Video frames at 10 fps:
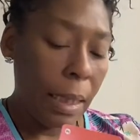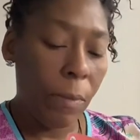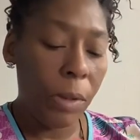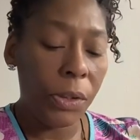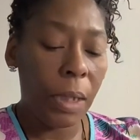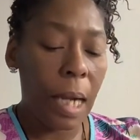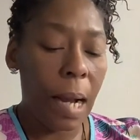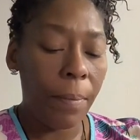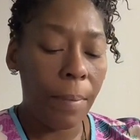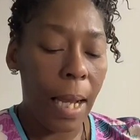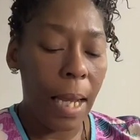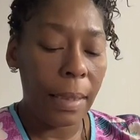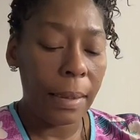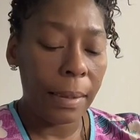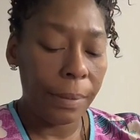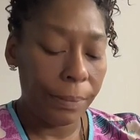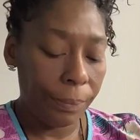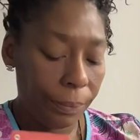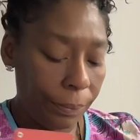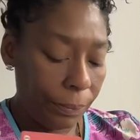They want you to compromise,
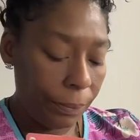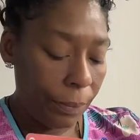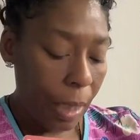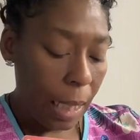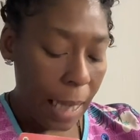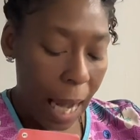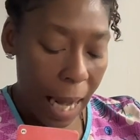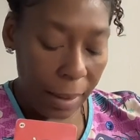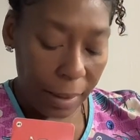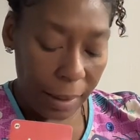not